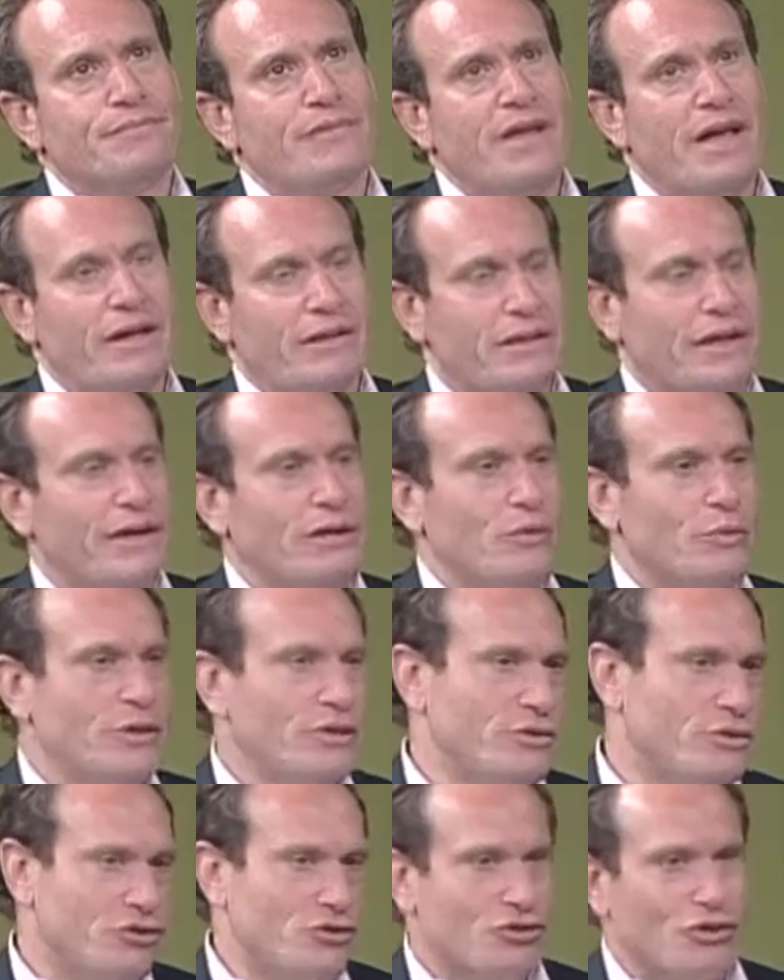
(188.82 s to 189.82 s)
and like we
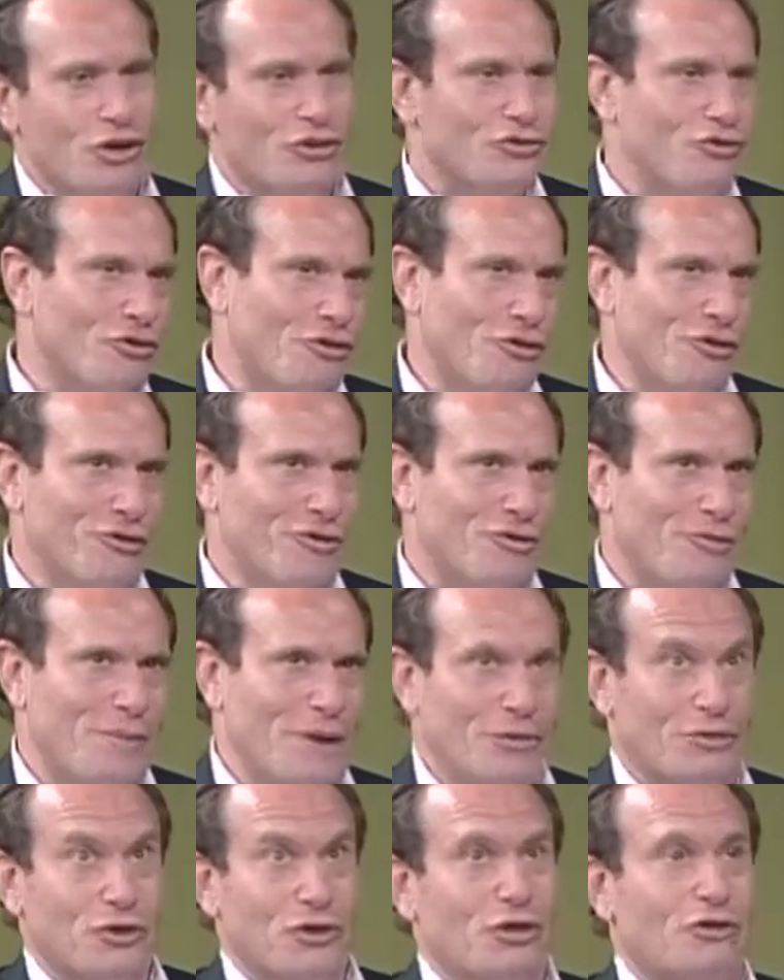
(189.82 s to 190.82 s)
discussed earlier
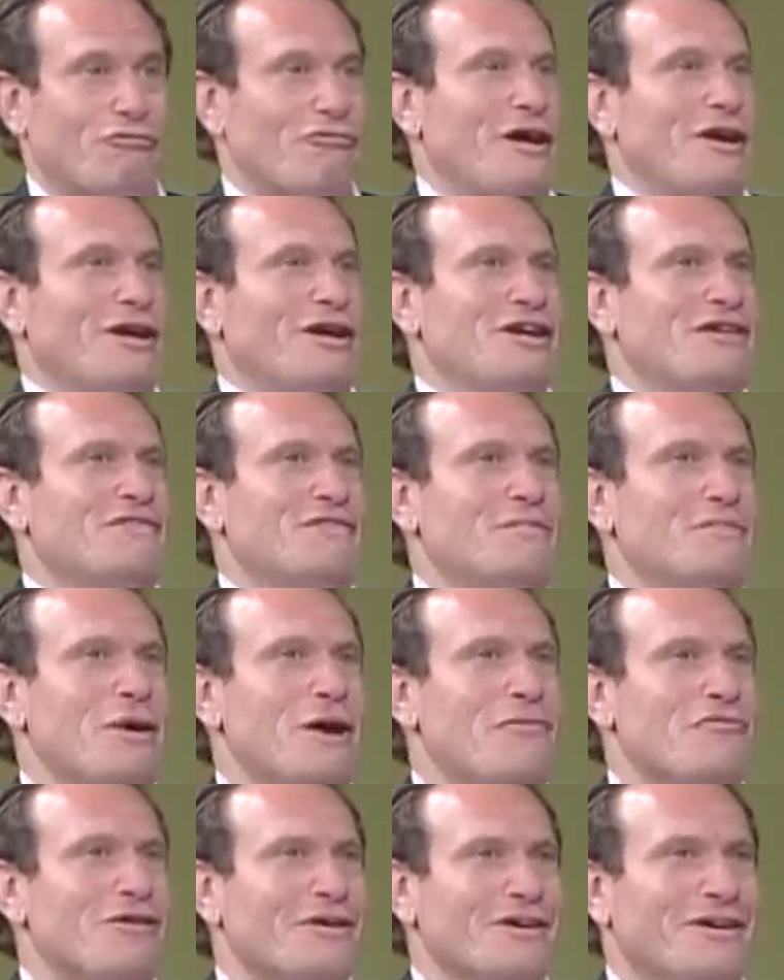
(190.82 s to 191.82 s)
about the graying of
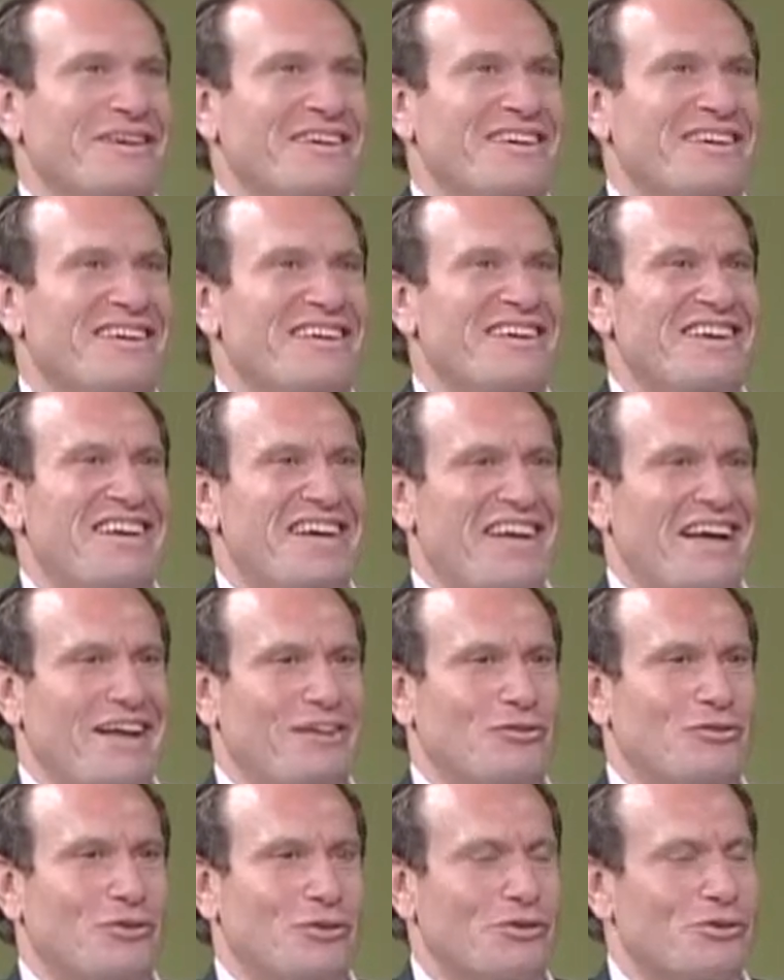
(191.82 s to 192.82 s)
America
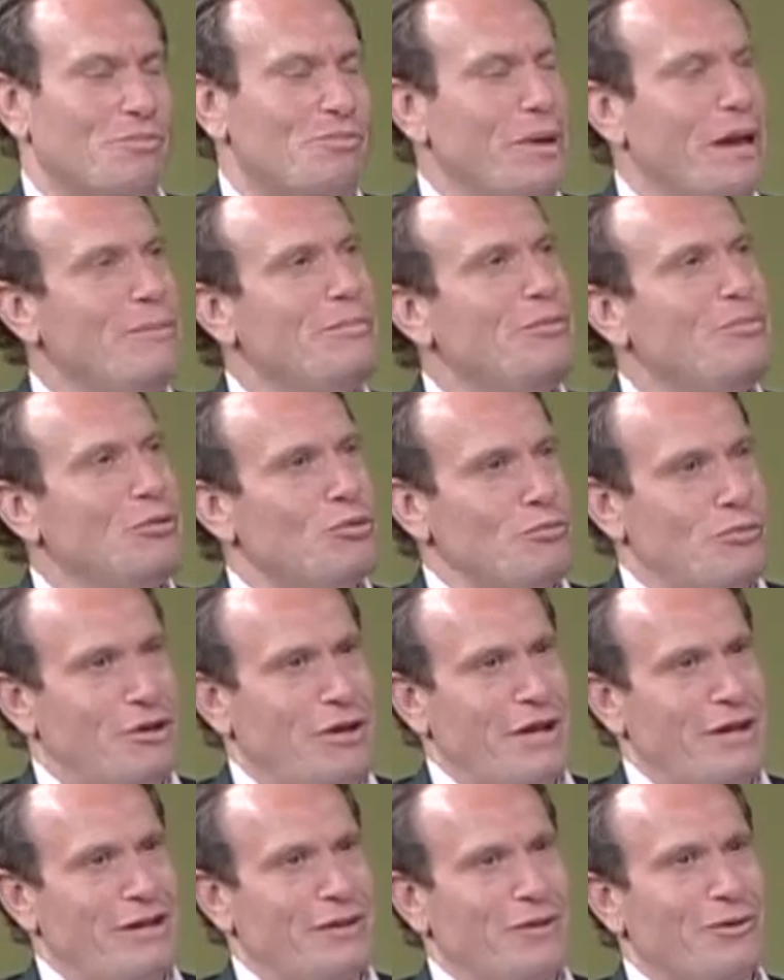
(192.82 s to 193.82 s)
and or the baby boomer
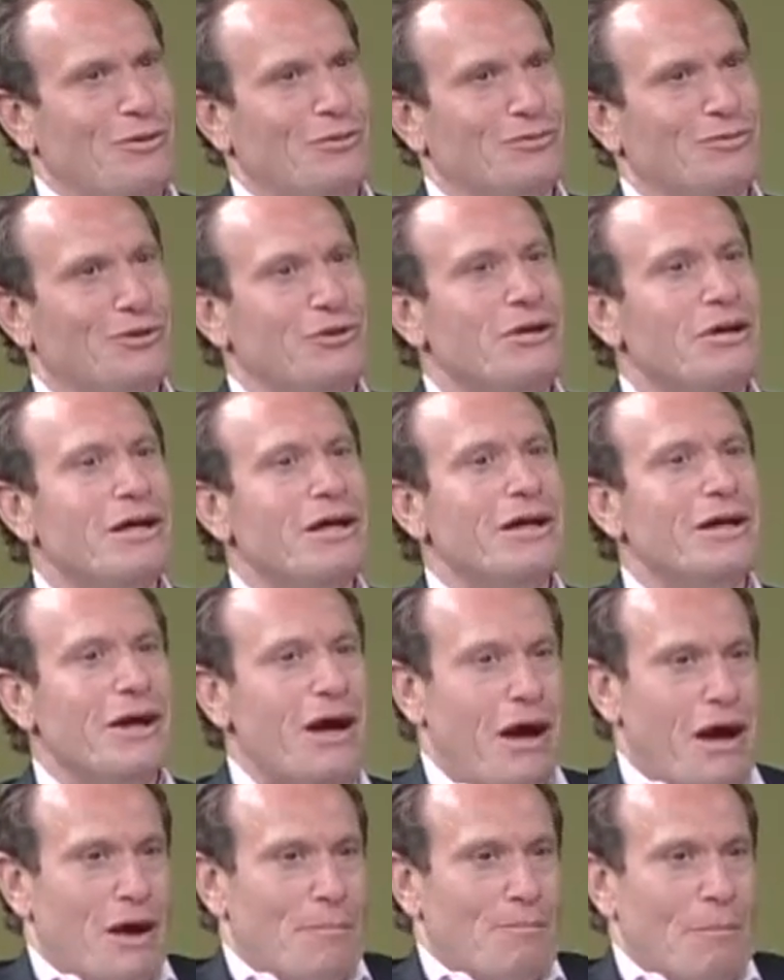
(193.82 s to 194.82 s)
getting older,
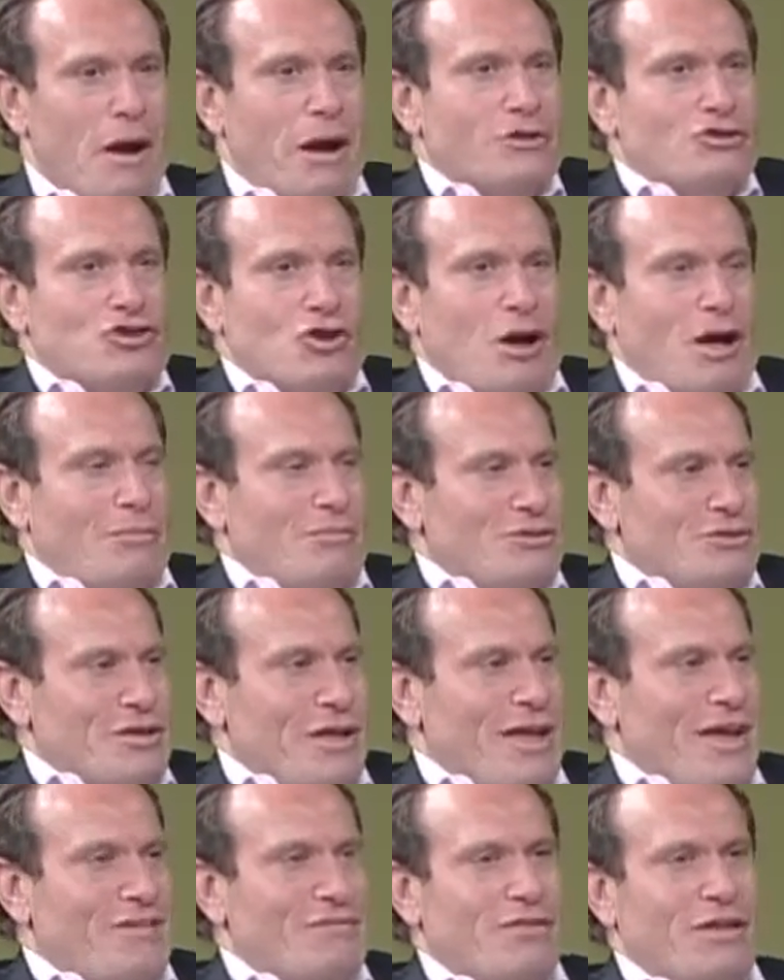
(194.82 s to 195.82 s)
my job is to
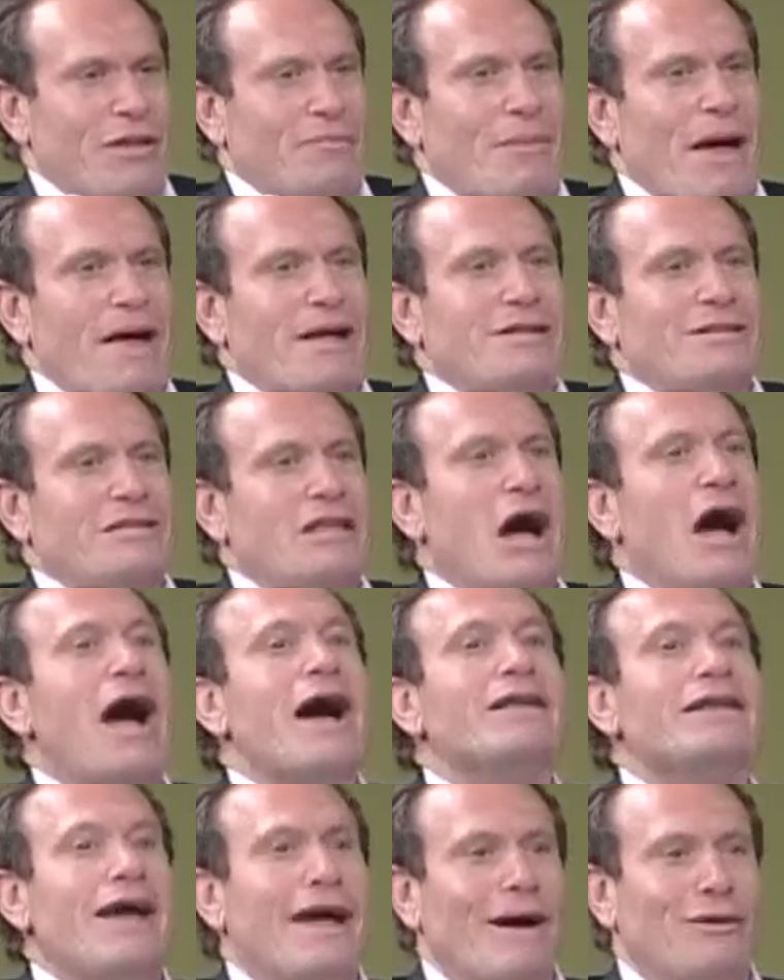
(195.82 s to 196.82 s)
have them
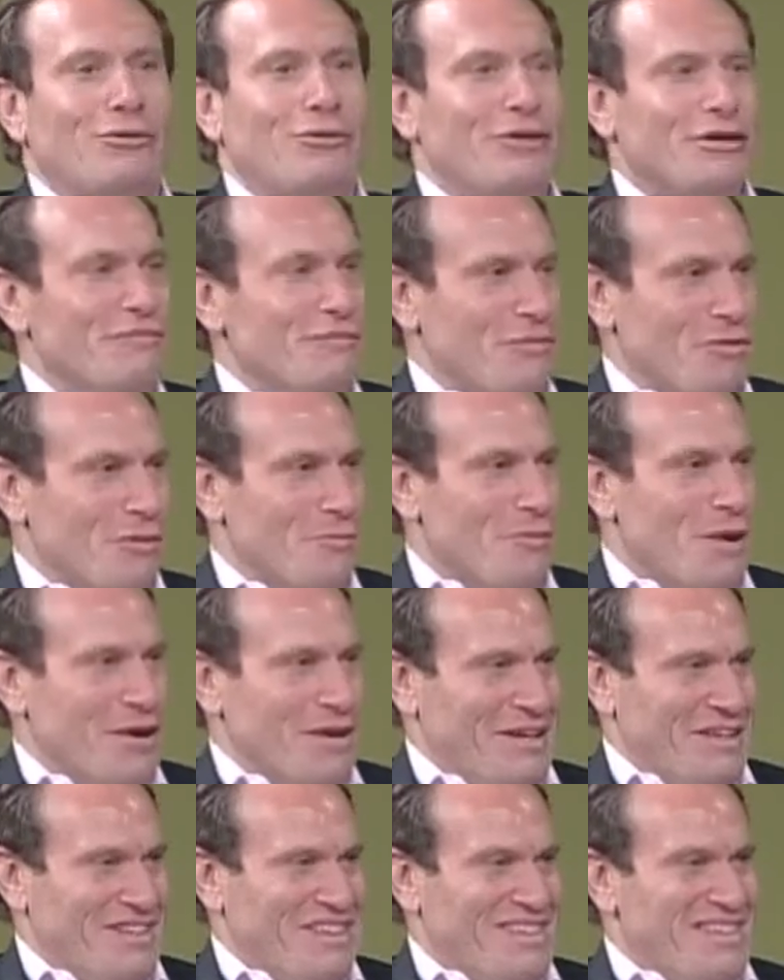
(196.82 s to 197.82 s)
not outlive their money,